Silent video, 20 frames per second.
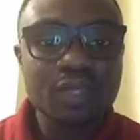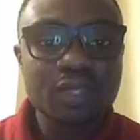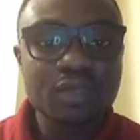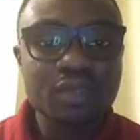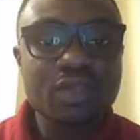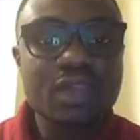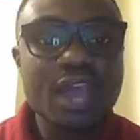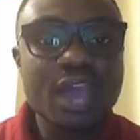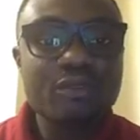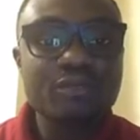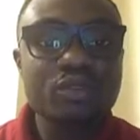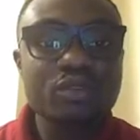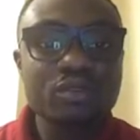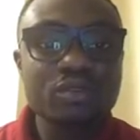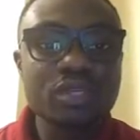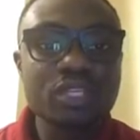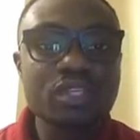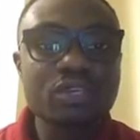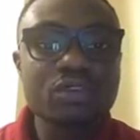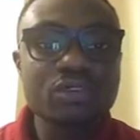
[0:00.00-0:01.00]
You have to
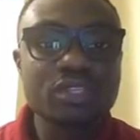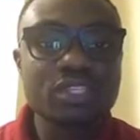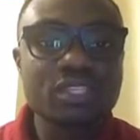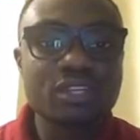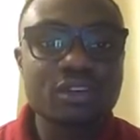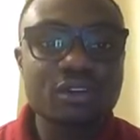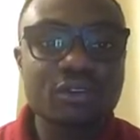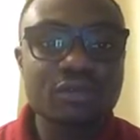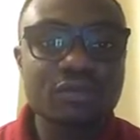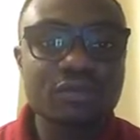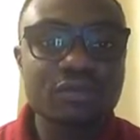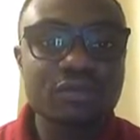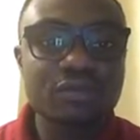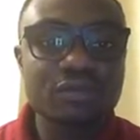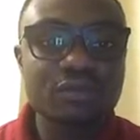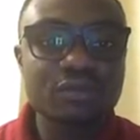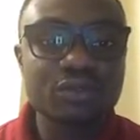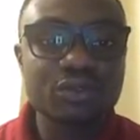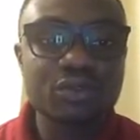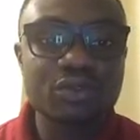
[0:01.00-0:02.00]
be yourself
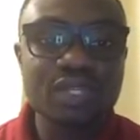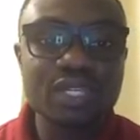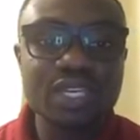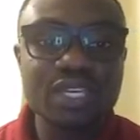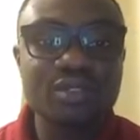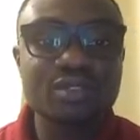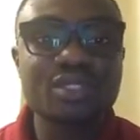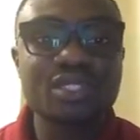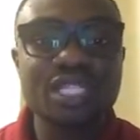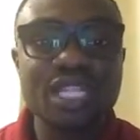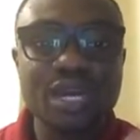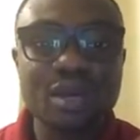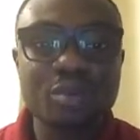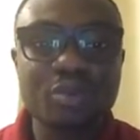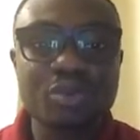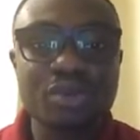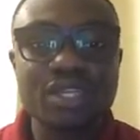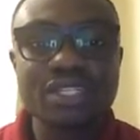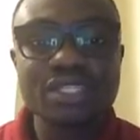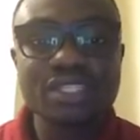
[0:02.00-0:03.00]
to get to that
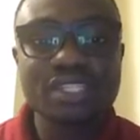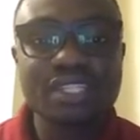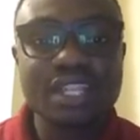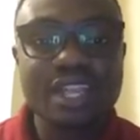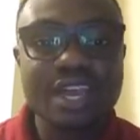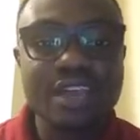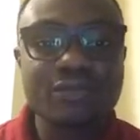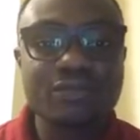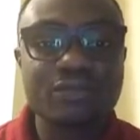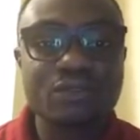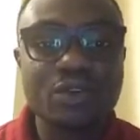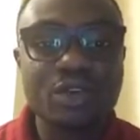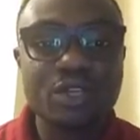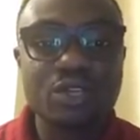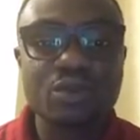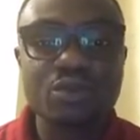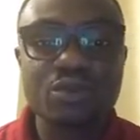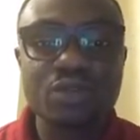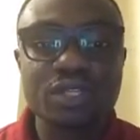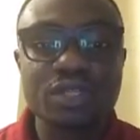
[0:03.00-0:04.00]
point in life where
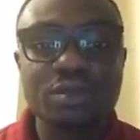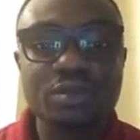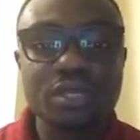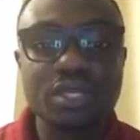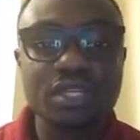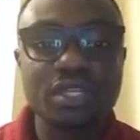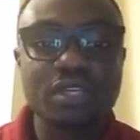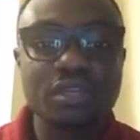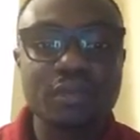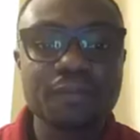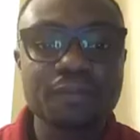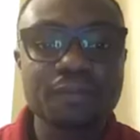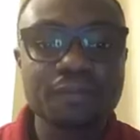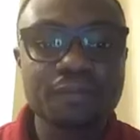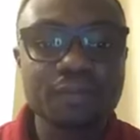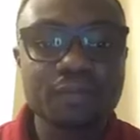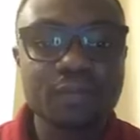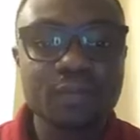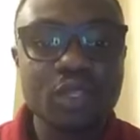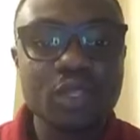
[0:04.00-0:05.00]
you want to be.
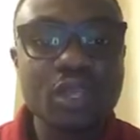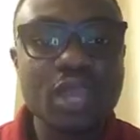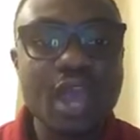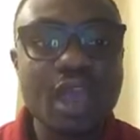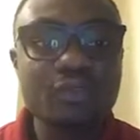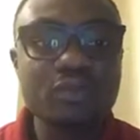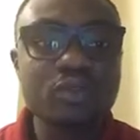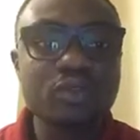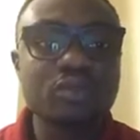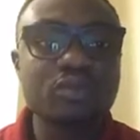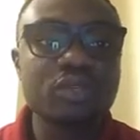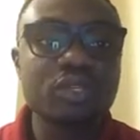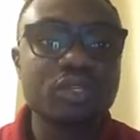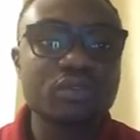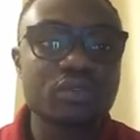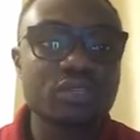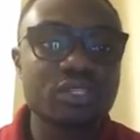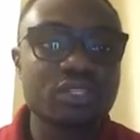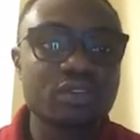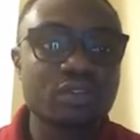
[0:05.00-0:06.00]
You have to be
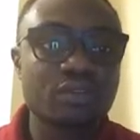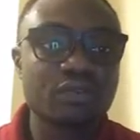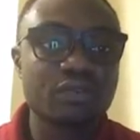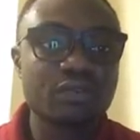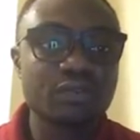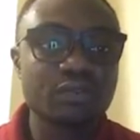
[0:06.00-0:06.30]
yourself.